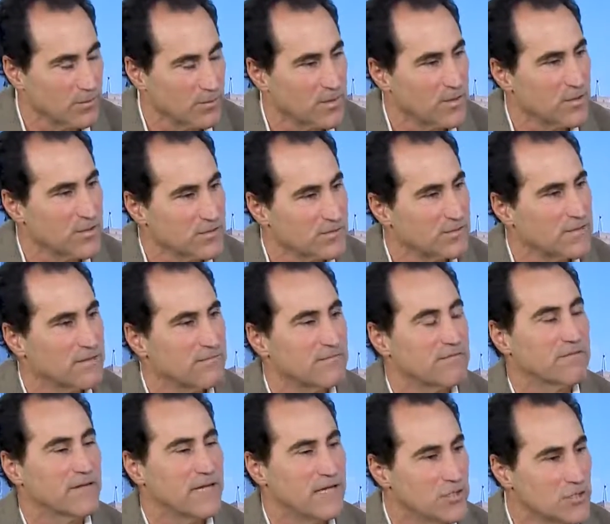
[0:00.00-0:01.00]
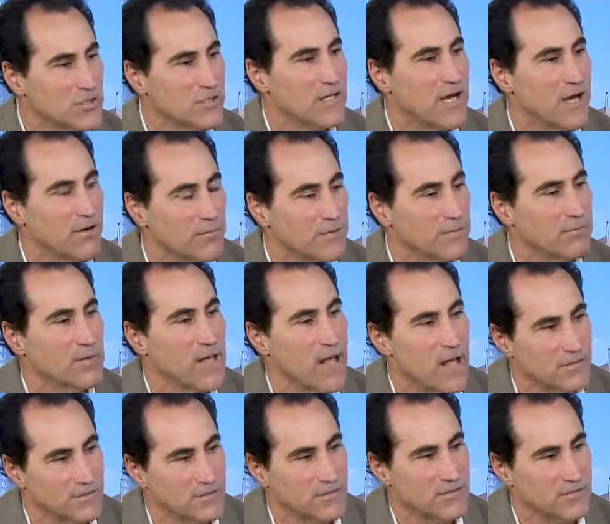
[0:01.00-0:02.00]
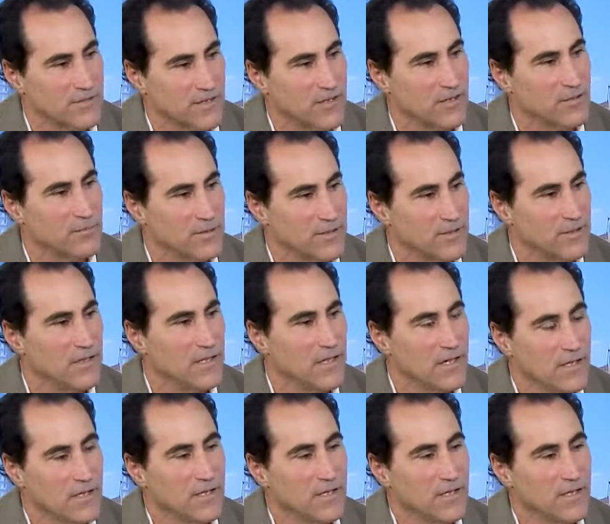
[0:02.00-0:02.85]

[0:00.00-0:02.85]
but because of the inflationary policies that are going to be